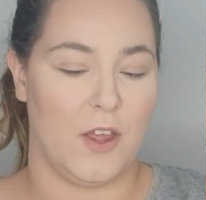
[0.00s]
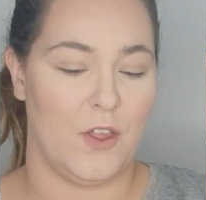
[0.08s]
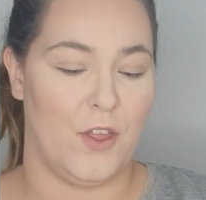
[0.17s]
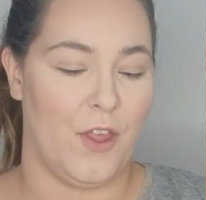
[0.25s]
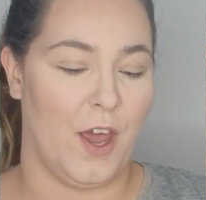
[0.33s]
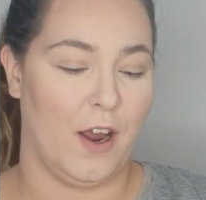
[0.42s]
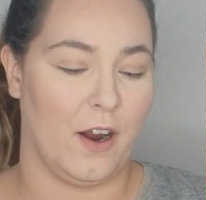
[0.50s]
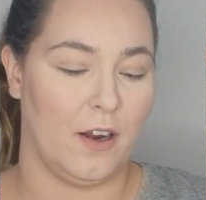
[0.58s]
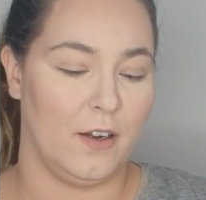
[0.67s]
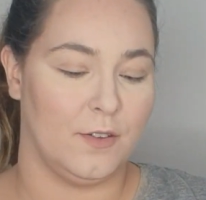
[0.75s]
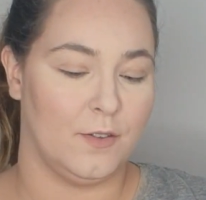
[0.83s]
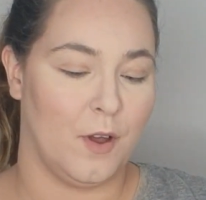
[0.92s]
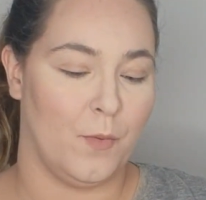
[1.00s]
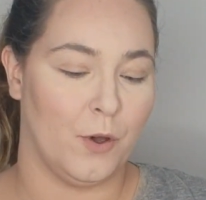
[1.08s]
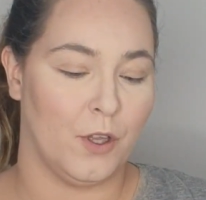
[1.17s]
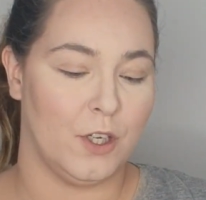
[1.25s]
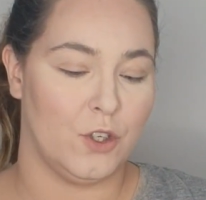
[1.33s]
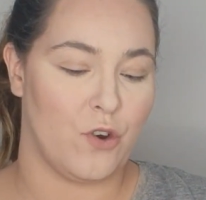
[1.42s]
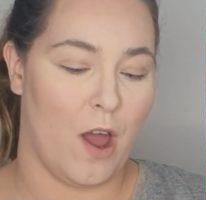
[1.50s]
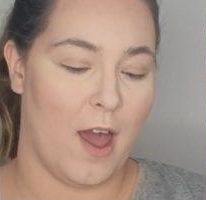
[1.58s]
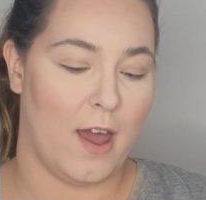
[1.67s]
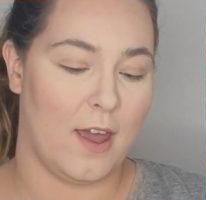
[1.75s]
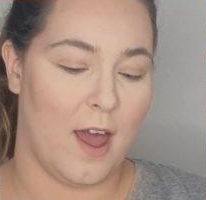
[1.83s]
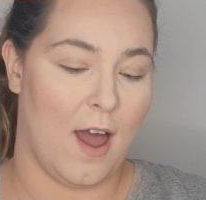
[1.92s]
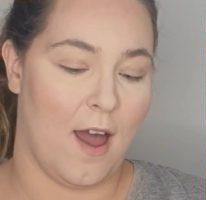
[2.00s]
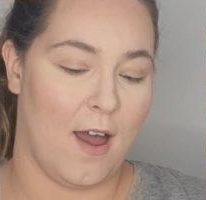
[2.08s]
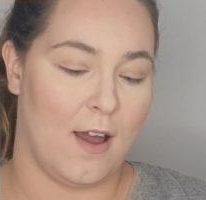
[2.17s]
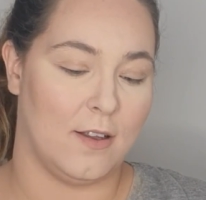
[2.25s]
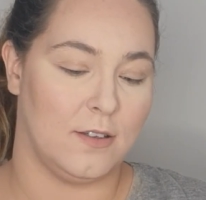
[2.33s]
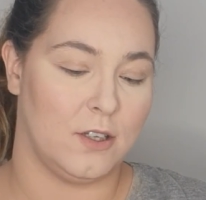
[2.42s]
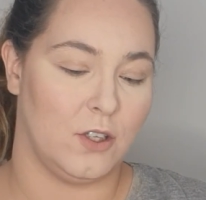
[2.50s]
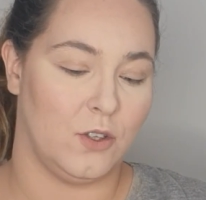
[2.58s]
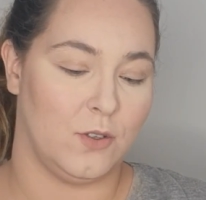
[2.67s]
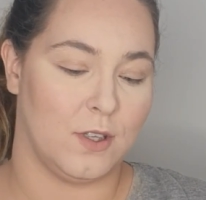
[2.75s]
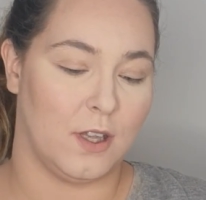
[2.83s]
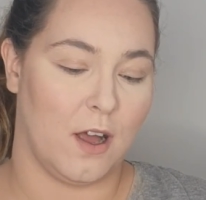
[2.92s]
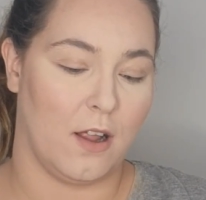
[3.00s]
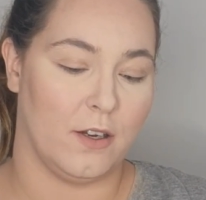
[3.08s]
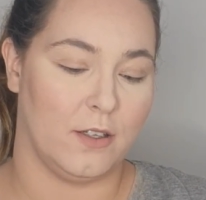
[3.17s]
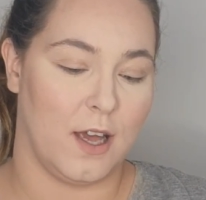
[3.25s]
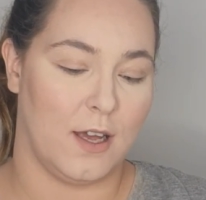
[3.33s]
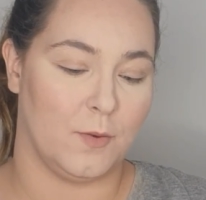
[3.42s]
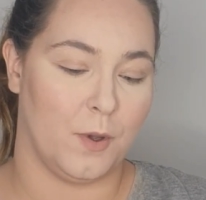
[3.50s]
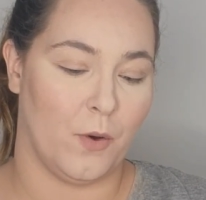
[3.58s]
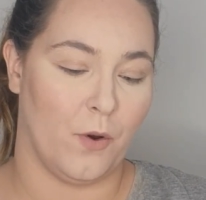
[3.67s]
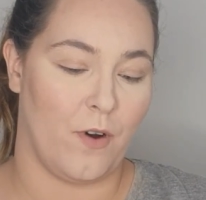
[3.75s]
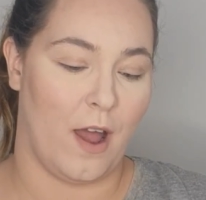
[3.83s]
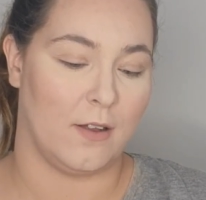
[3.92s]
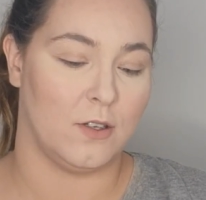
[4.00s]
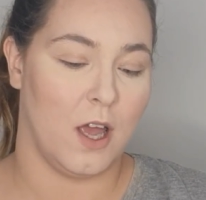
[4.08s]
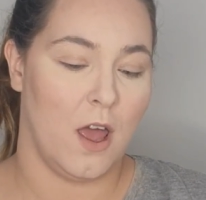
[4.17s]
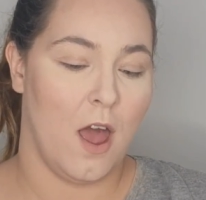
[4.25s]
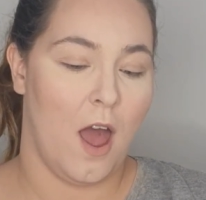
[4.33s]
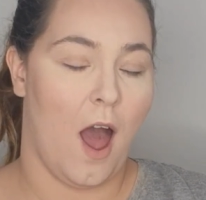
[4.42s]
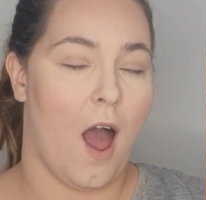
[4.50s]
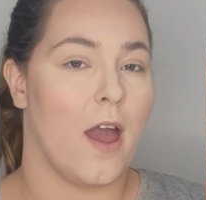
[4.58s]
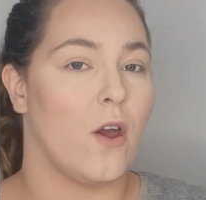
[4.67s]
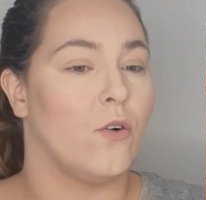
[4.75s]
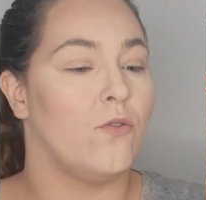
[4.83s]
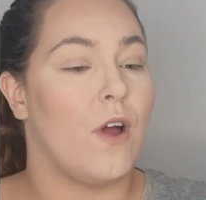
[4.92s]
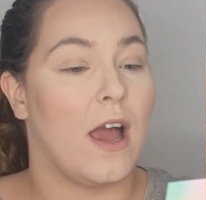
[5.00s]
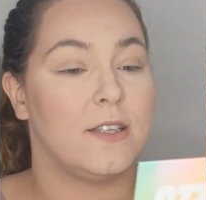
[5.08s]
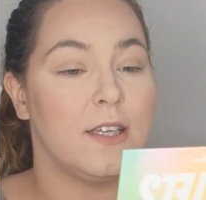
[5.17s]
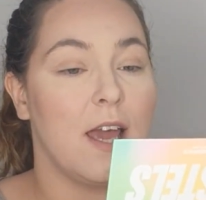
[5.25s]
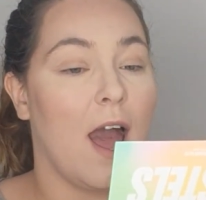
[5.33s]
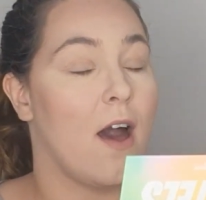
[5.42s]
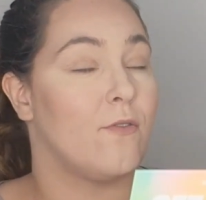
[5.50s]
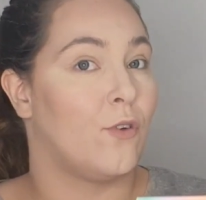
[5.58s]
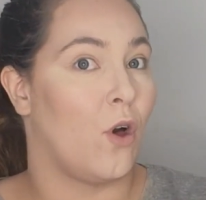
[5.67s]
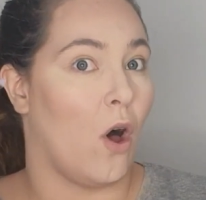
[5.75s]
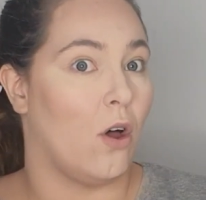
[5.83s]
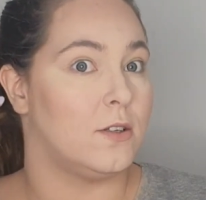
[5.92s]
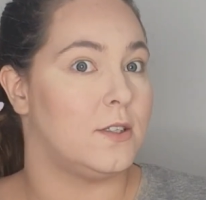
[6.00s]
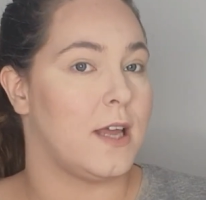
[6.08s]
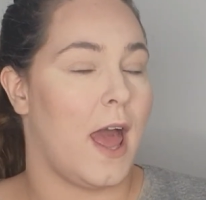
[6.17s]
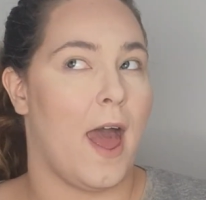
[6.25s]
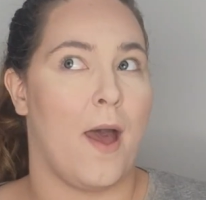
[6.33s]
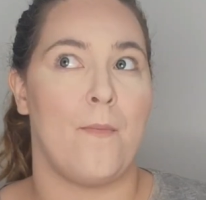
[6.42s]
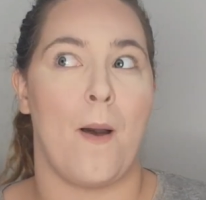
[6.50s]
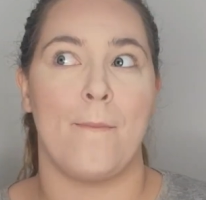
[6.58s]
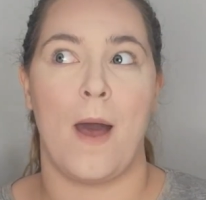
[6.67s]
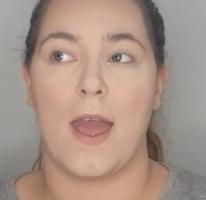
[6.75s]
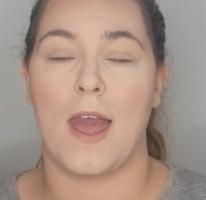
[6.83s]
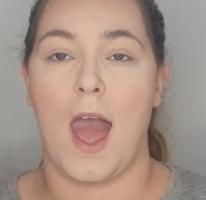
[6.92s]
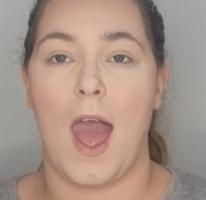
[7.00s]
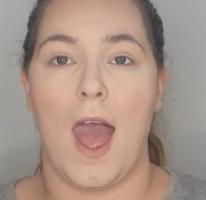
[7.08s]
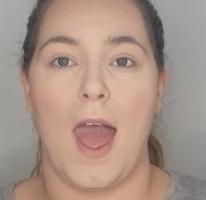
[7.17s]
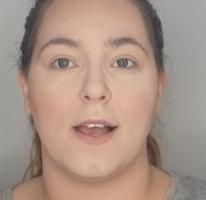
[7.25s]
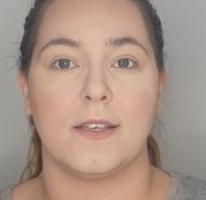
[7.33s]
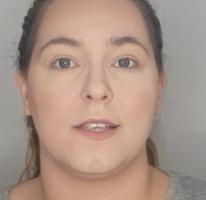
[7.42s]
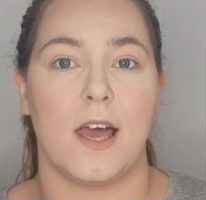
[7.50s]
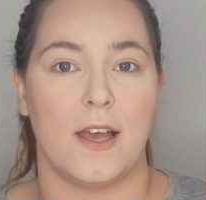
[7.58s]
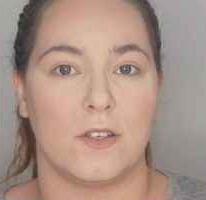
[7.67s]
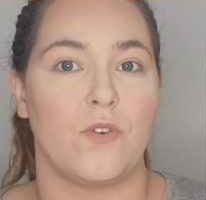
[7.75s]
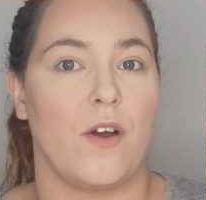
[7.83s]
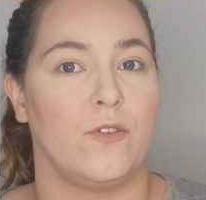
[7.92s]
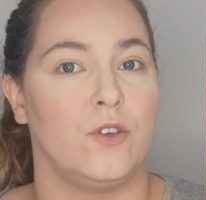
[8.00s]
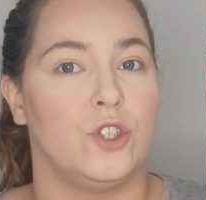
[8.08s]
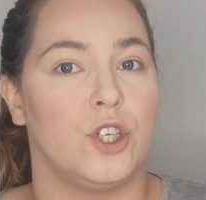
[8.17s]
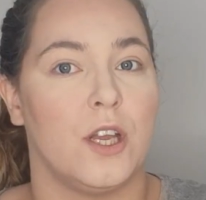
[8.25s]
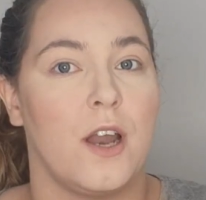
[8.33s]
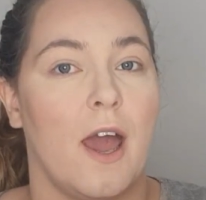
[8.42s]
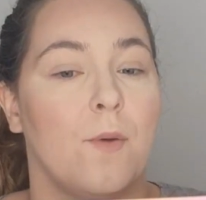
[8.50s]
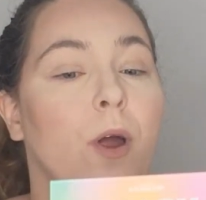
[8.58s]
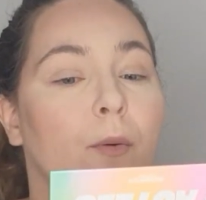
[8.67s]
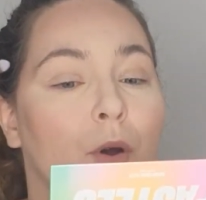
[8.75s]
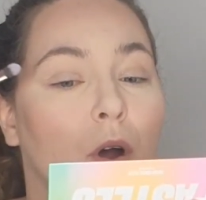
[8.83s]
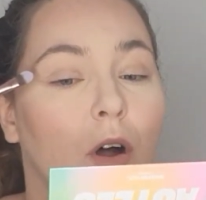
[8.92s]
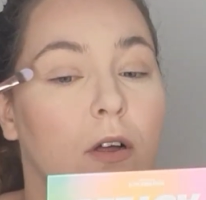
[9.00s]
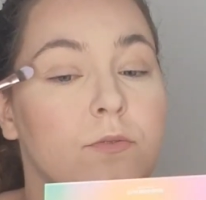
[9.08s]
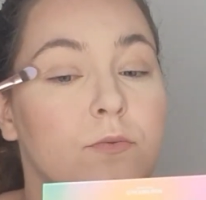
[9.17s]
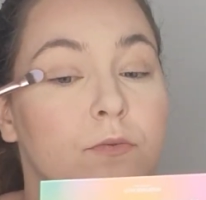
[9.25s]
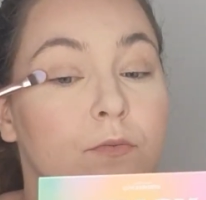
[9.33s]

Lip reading: there. We're going to try and use the colors as we go around. I already have got my XX Revolution eye primer on.